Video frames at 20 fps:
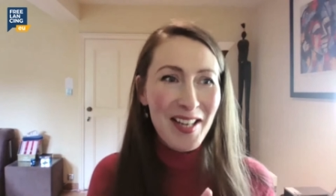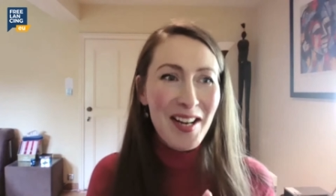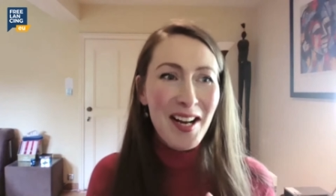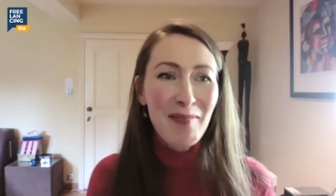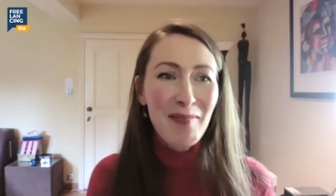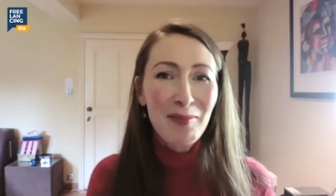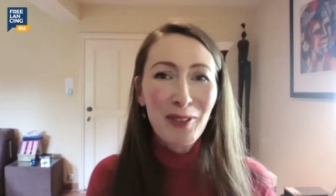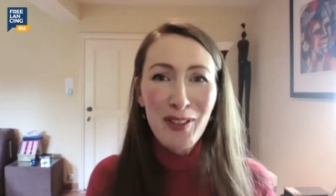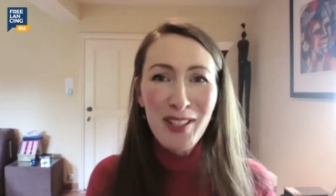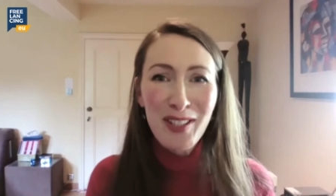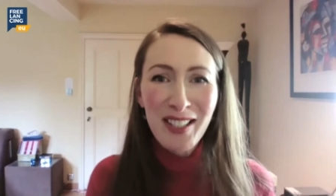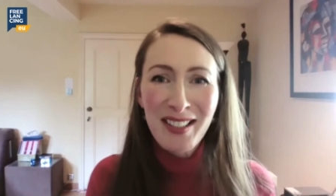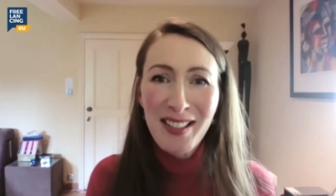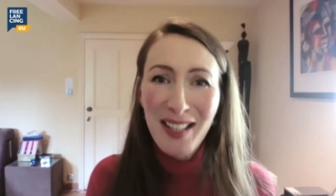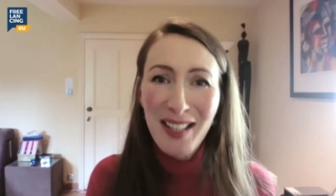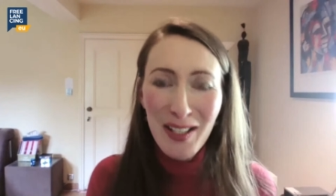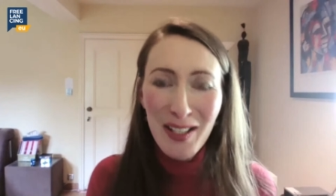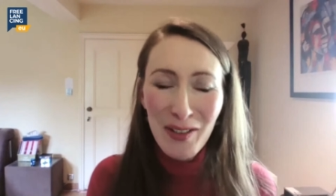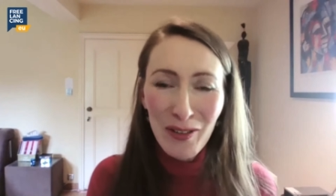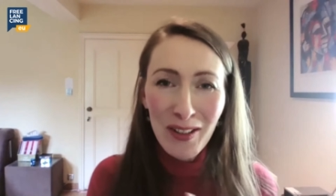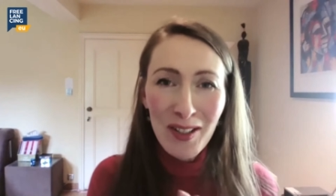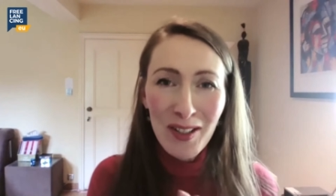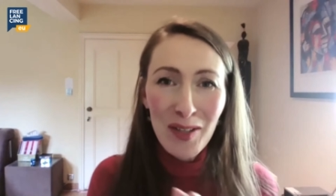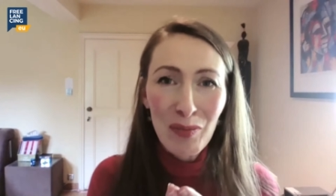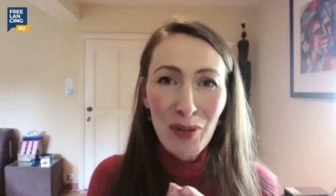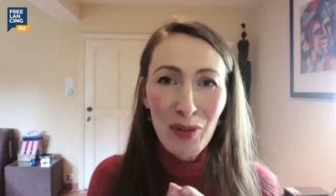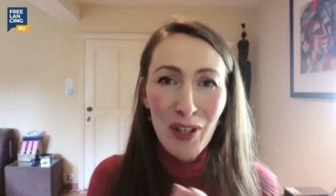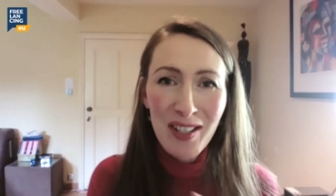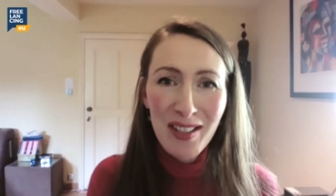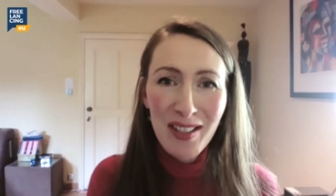I'm not successful as a
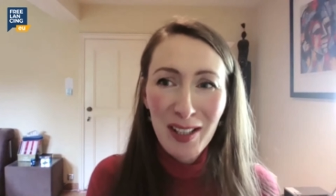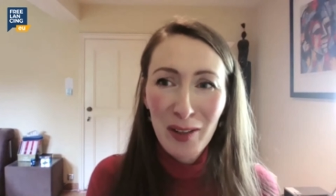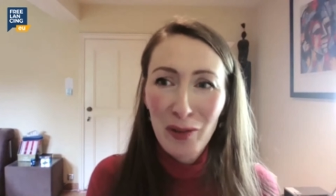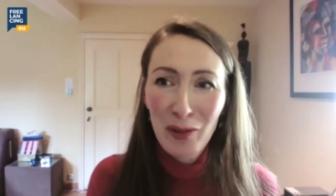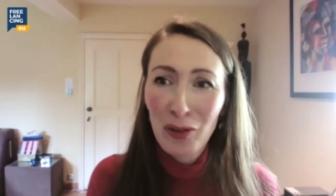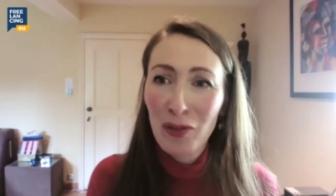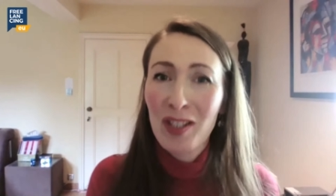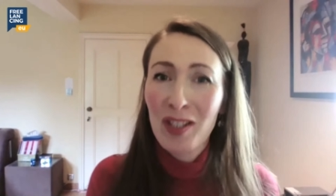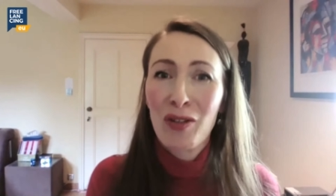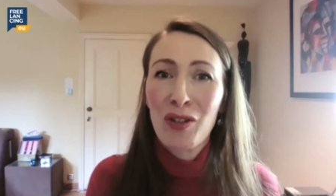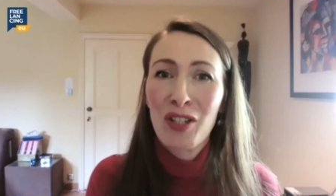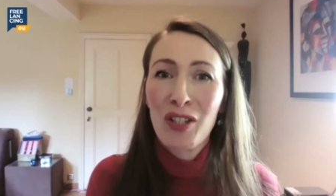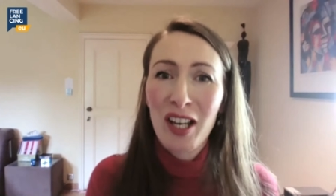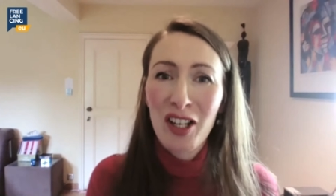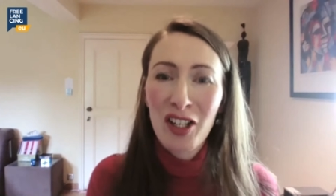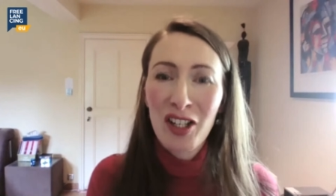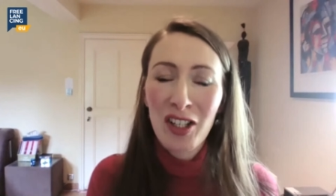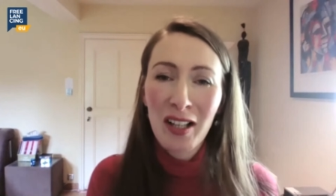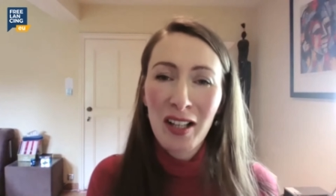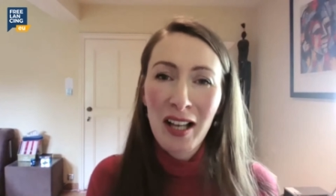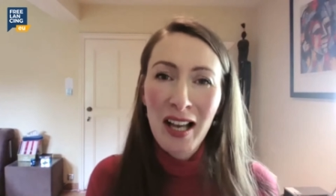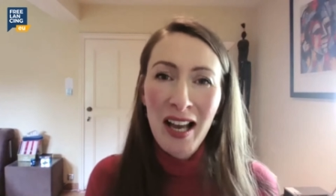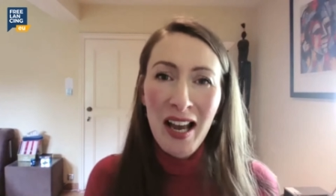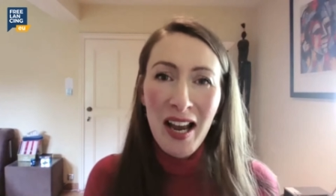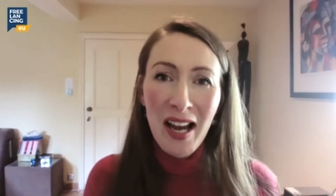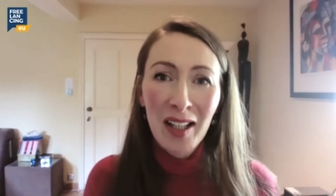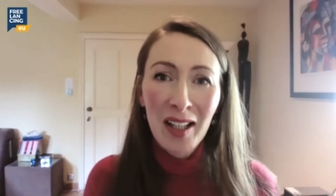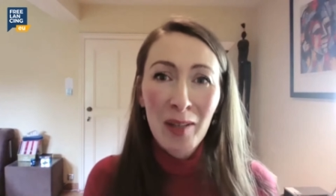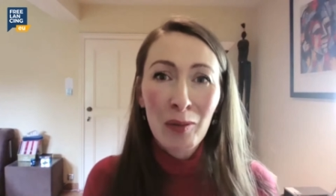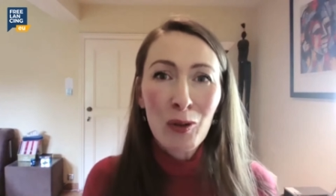president of association,
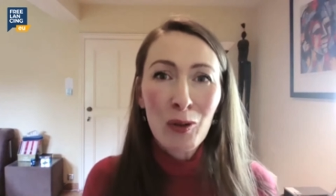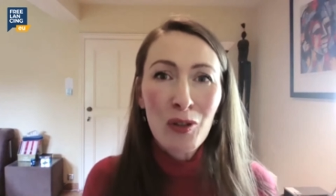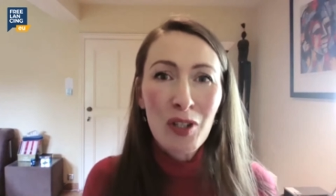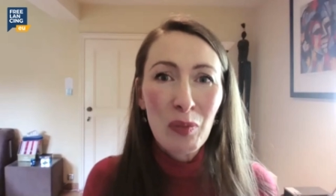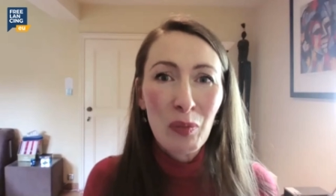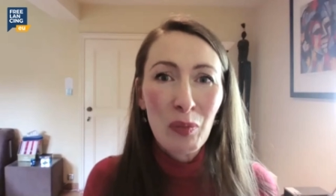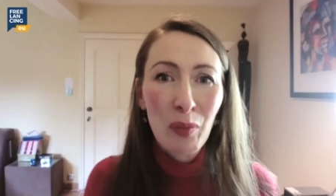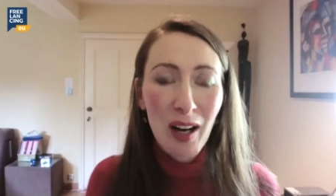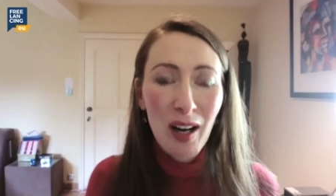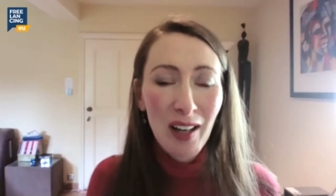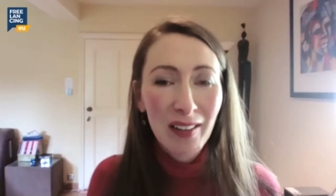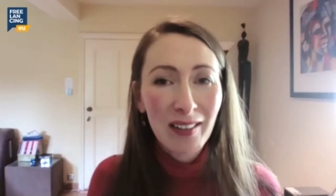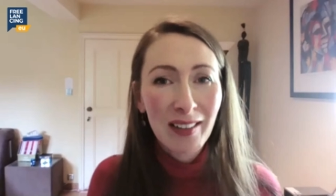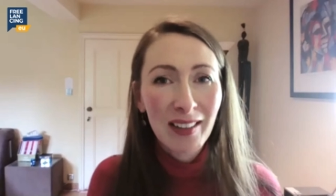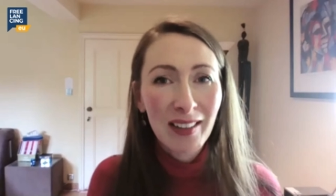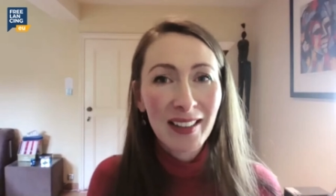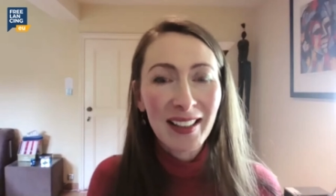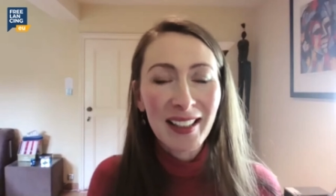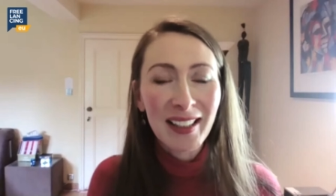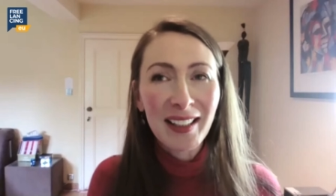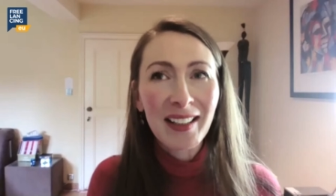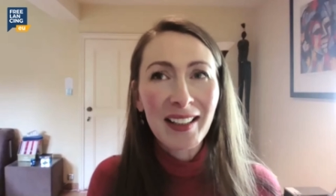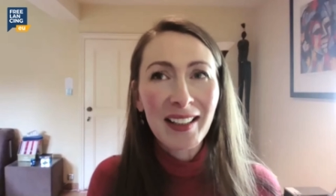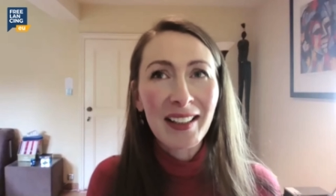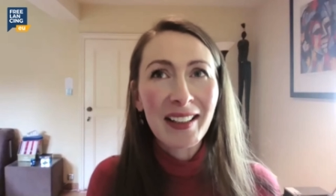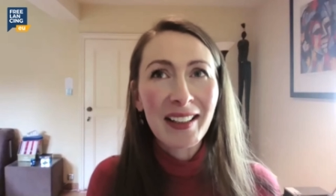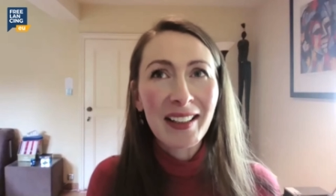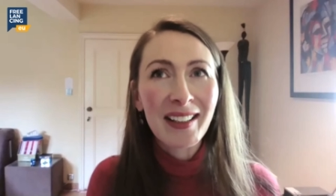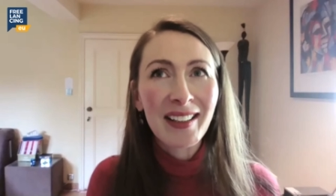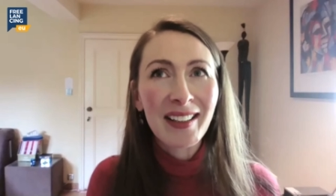and I'm losing partner in
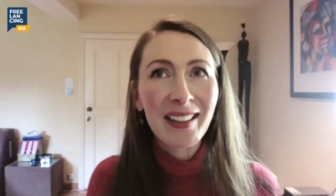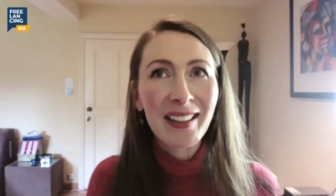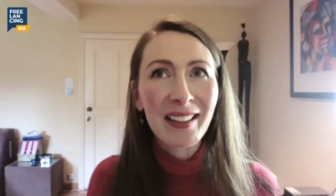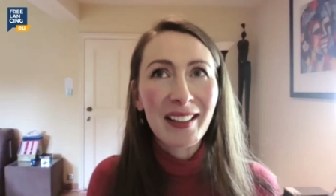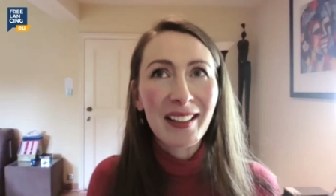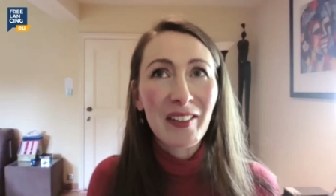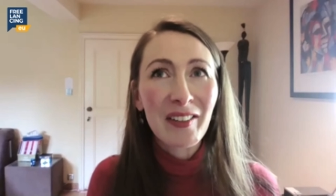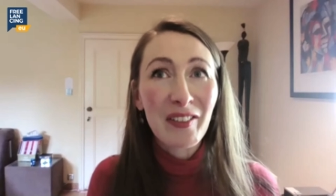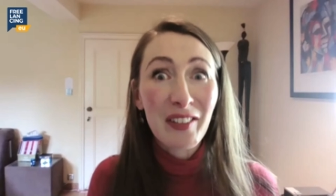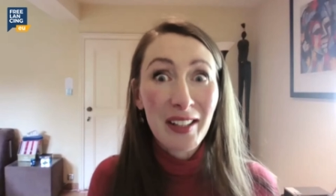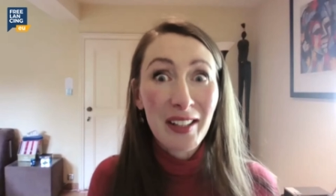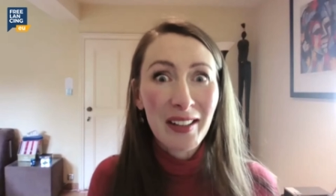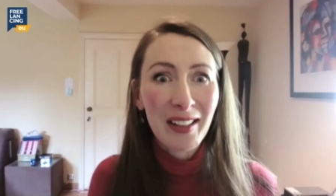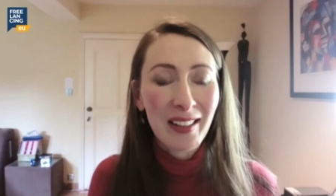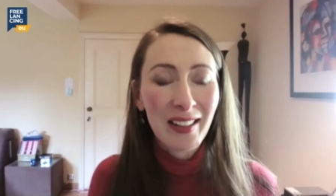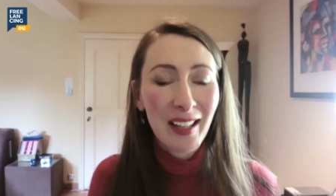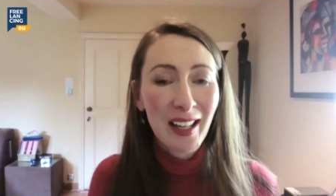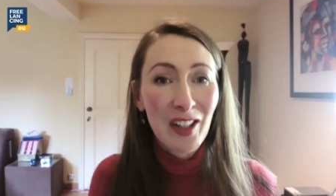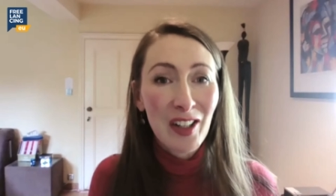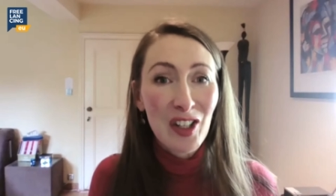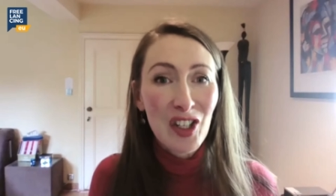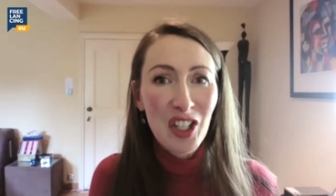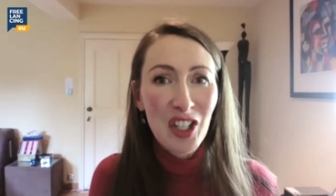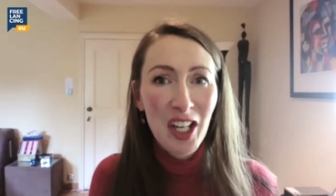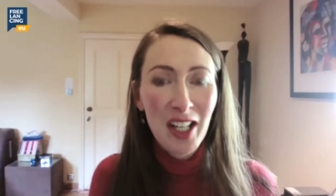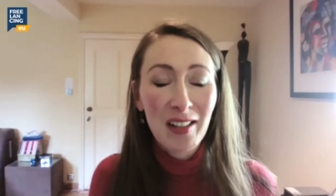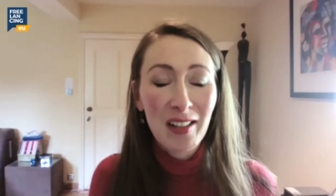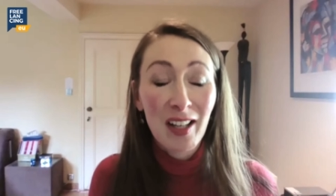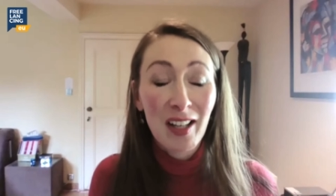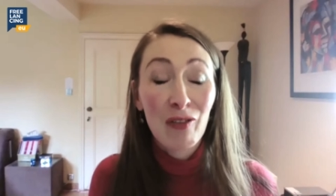the thing that I
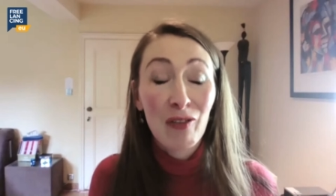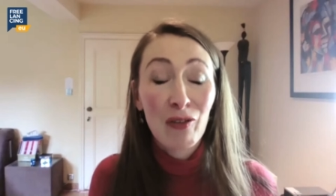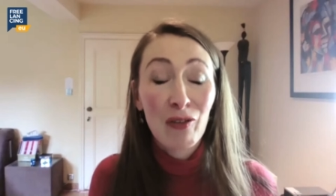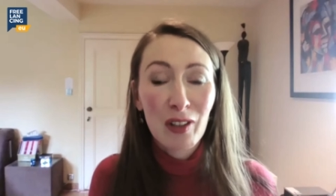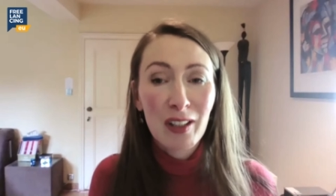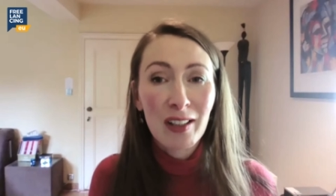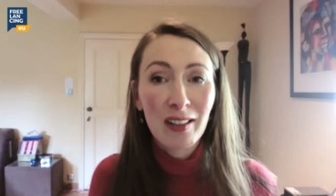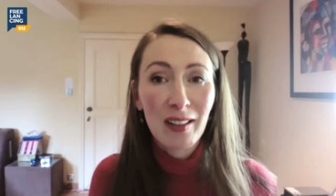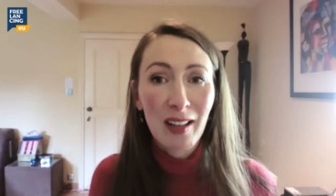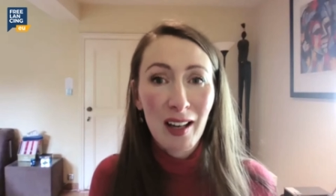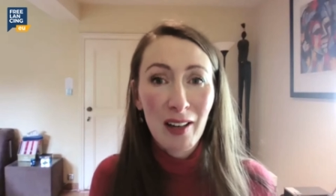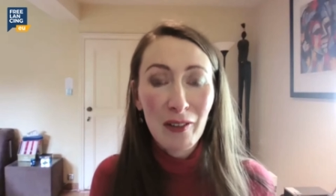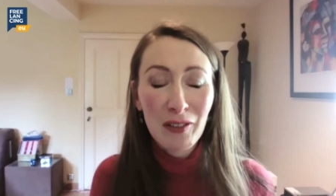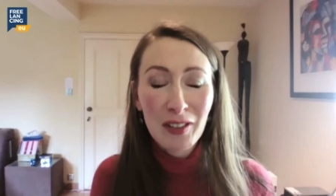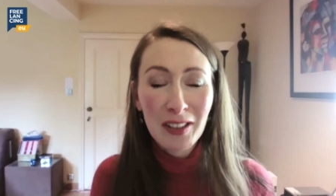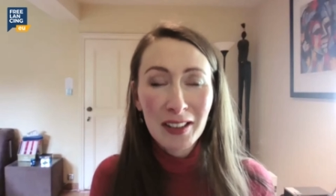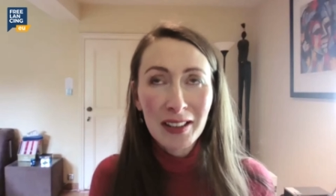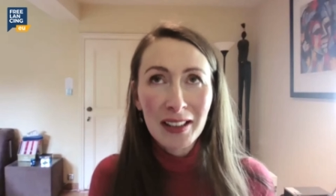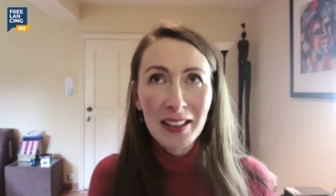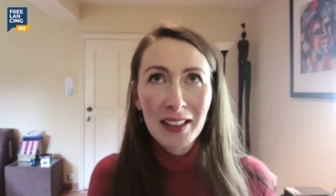initiated, I really loved.